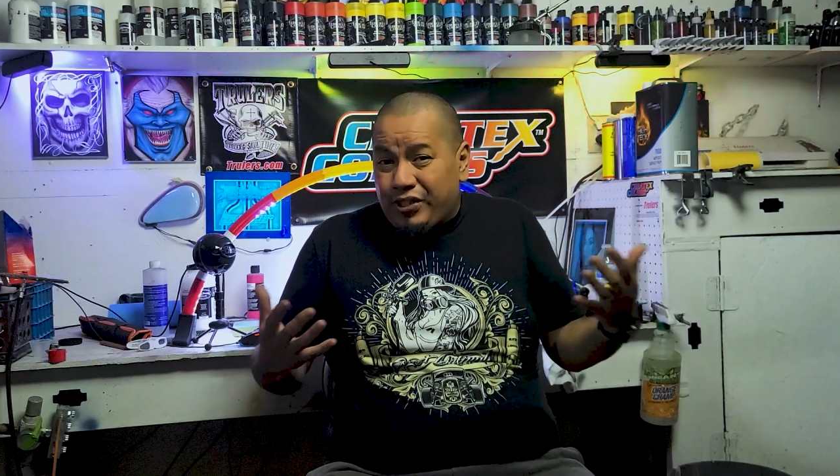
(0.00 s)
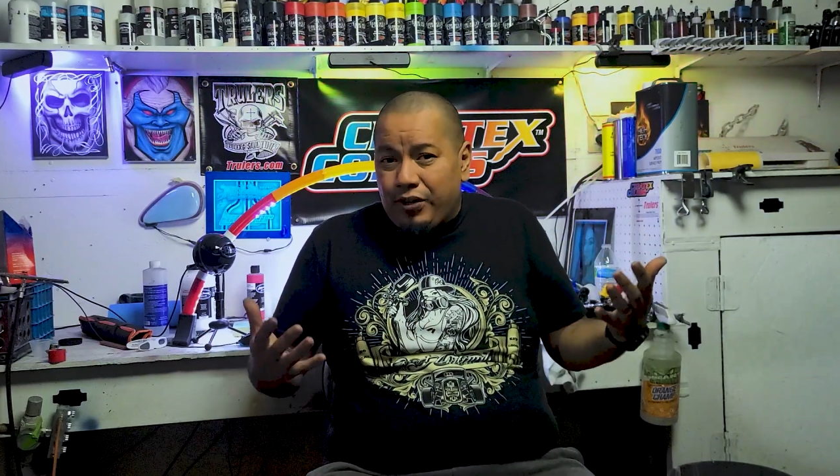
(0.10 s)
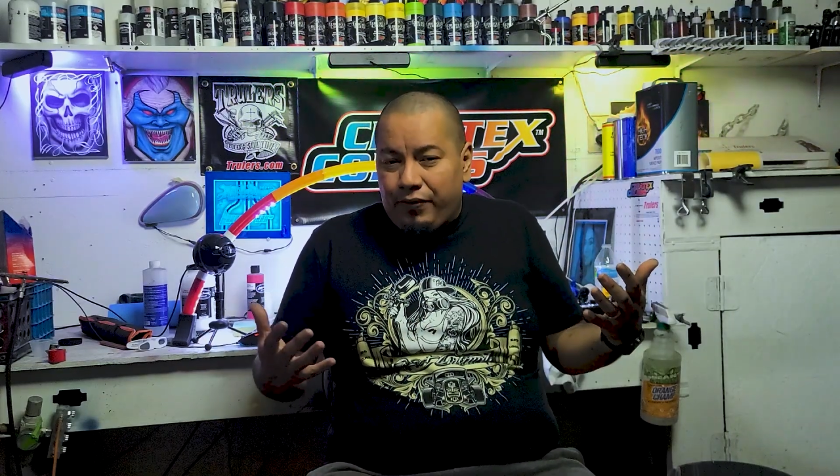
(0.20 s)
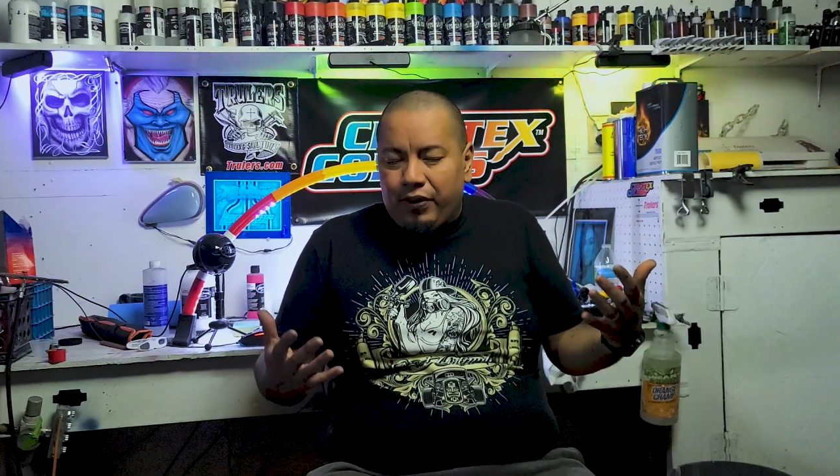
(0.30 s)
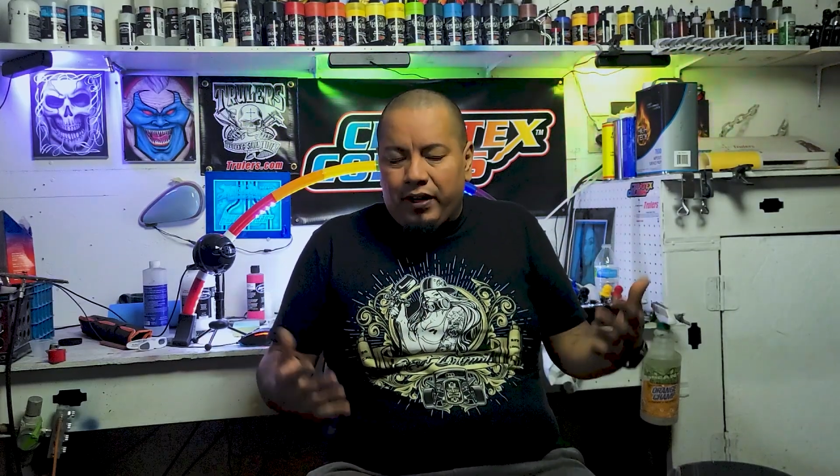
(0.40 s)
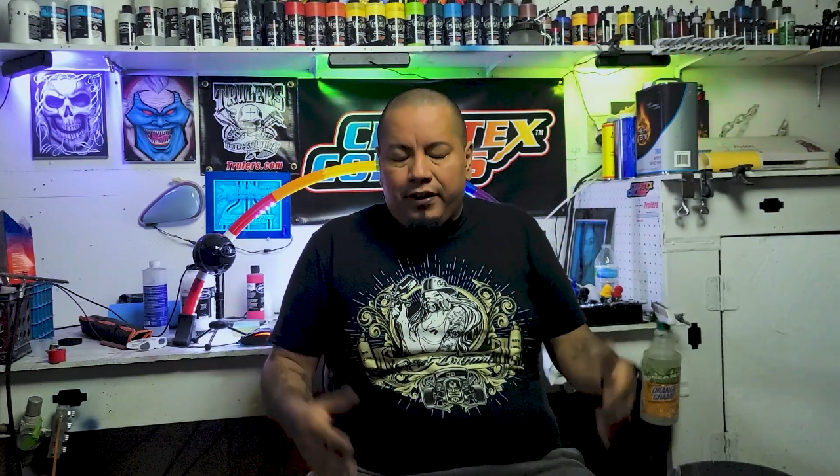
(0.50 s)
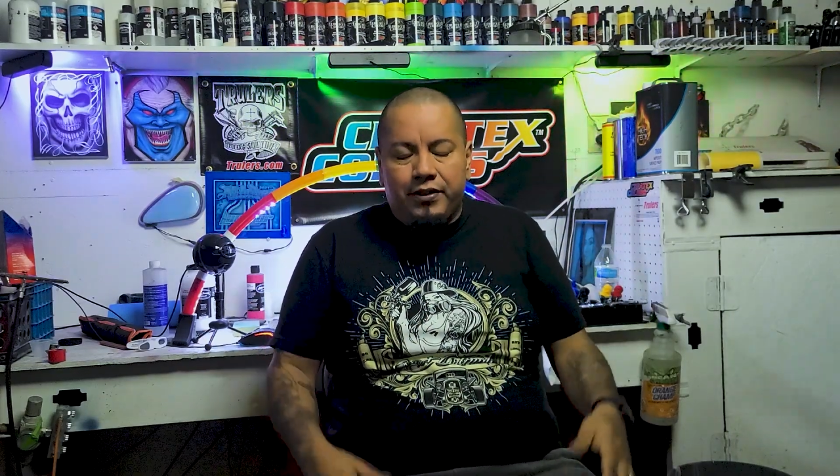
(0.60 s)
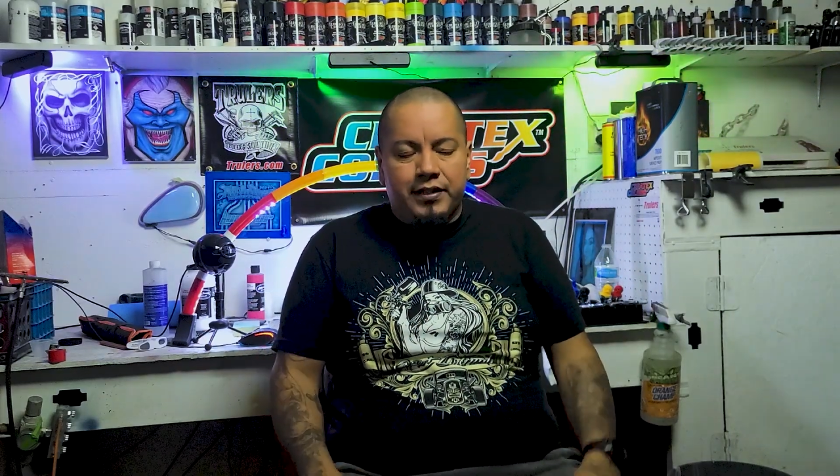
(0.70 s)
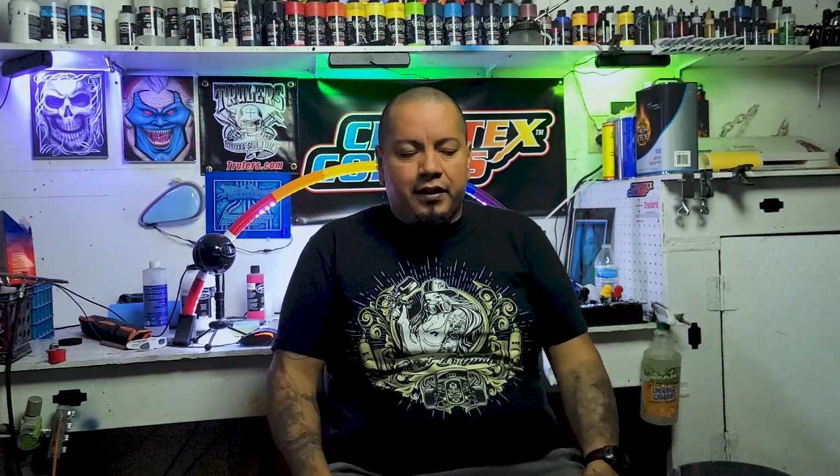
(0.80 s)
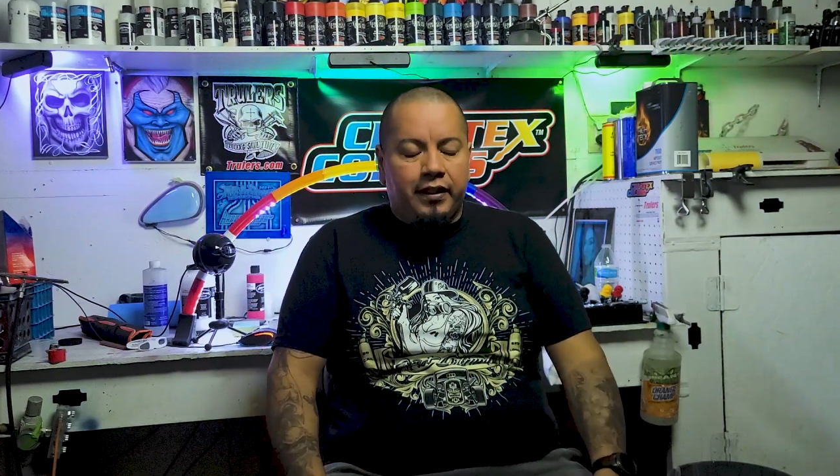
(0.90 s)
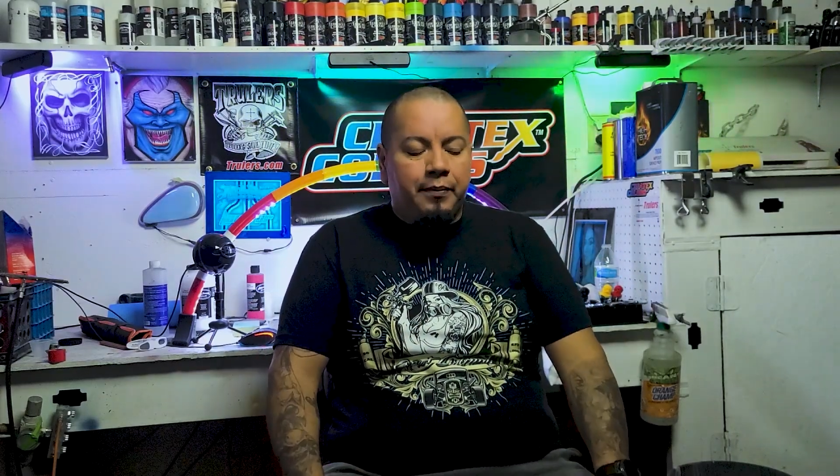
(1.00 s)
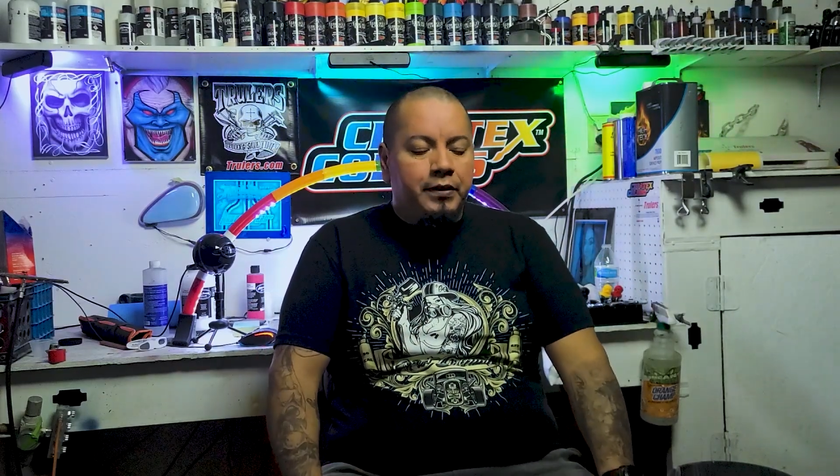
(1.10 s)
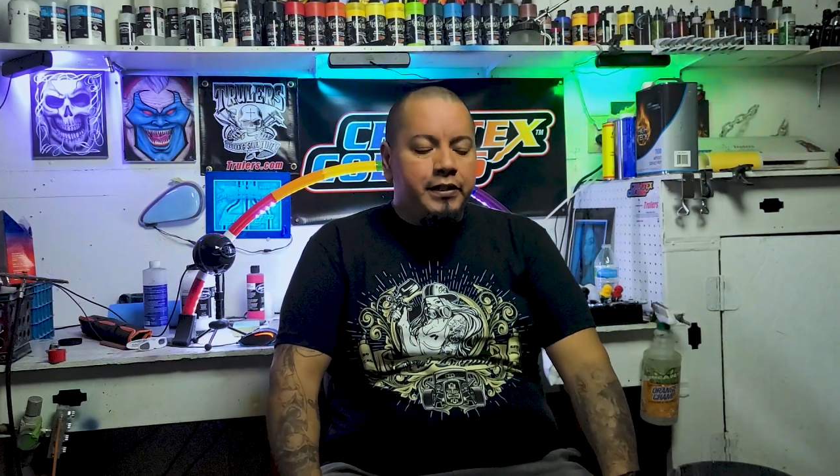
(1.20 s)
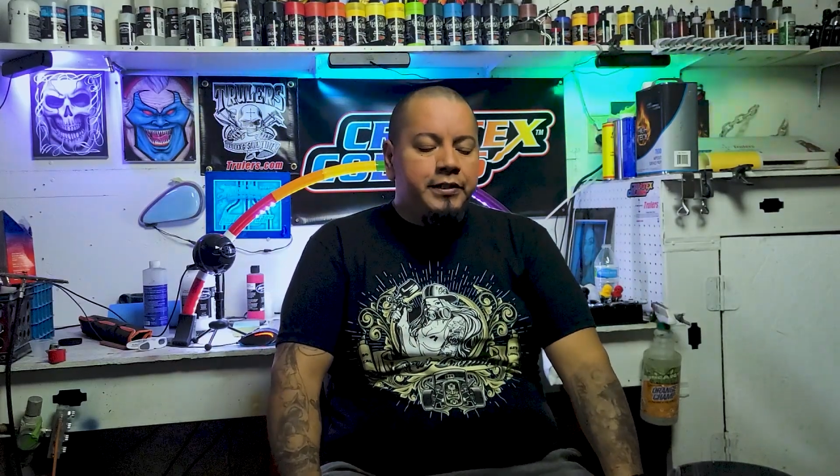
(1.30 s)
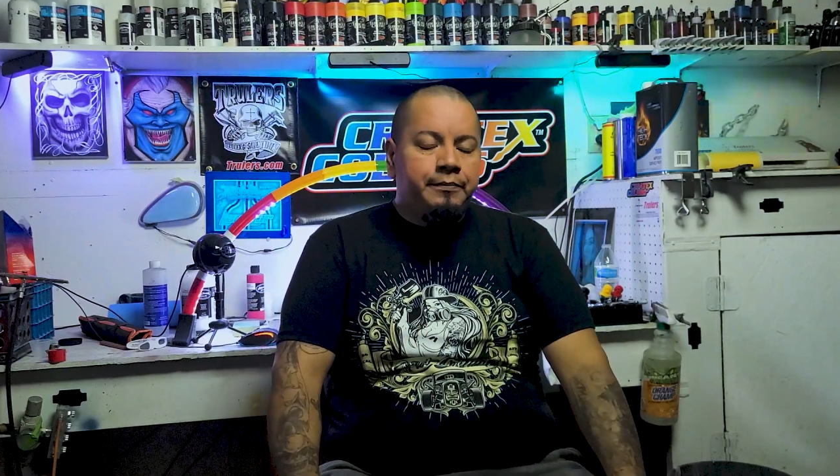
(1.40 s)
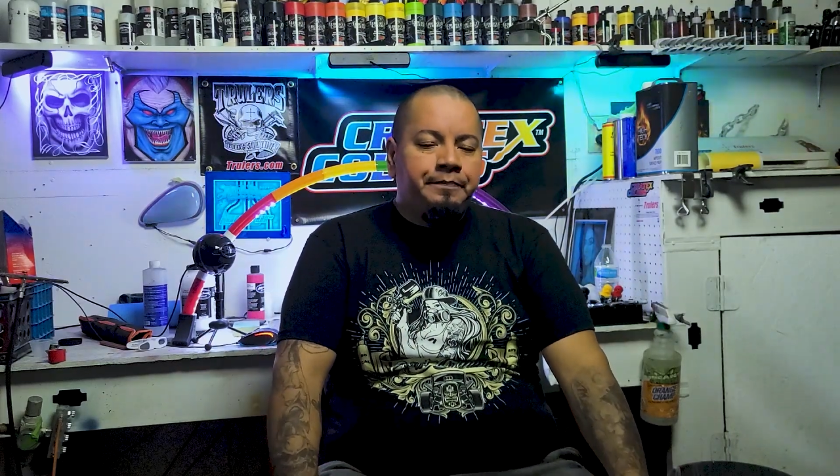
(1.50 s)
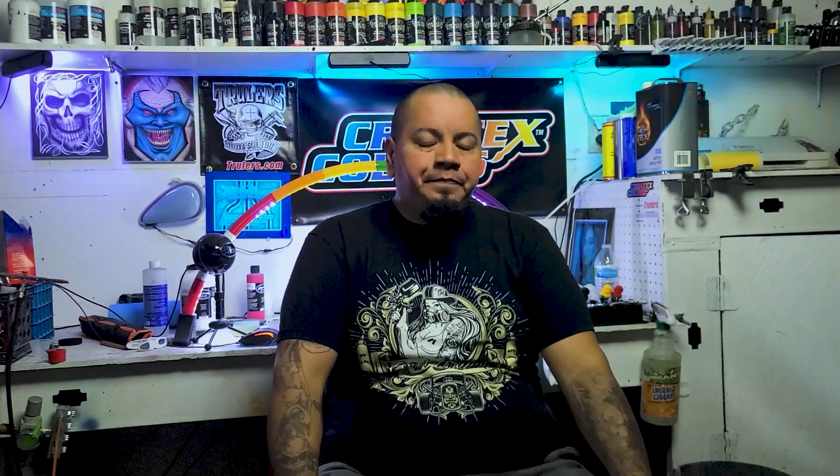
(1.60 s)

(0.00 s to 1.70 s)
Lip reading: sure if you're going to use it all that much.